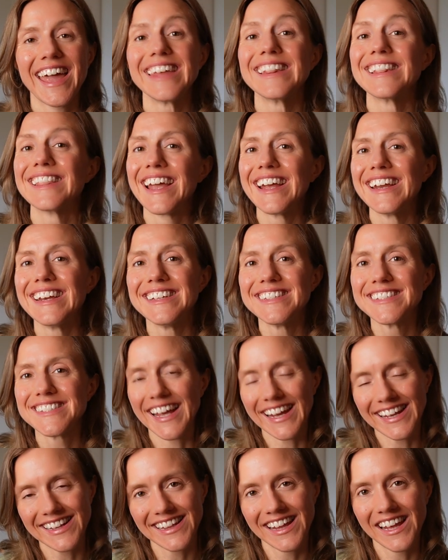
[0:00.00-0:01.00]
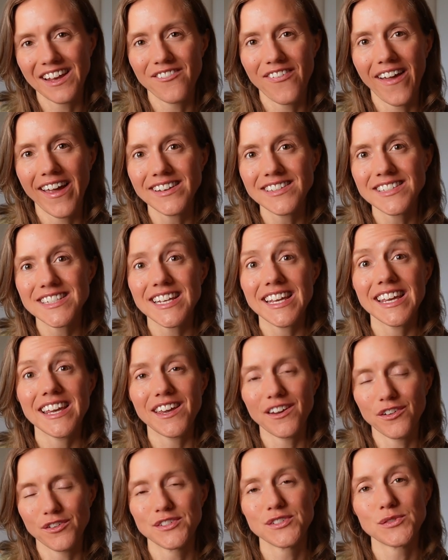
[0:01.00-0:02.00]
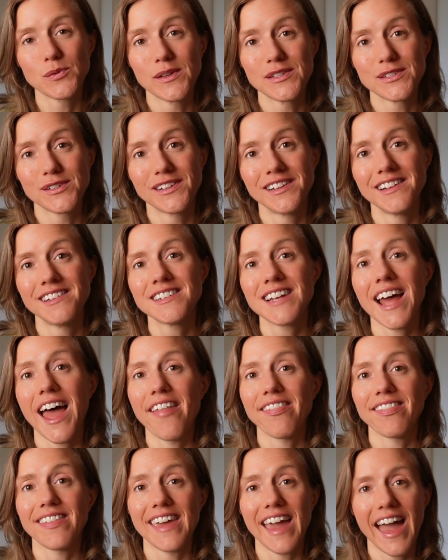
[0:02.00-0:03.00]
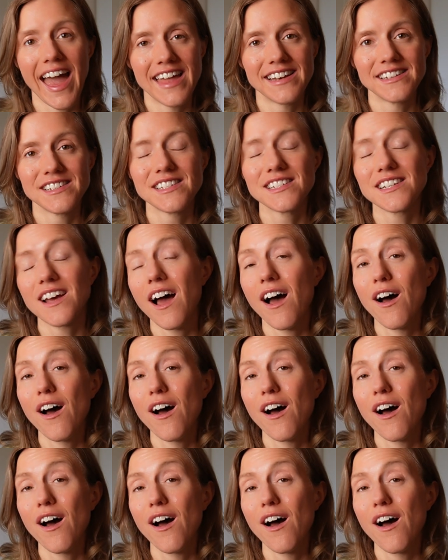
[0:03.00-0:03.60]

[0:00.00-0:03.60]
a ladies cycling event here in Switzerland at the end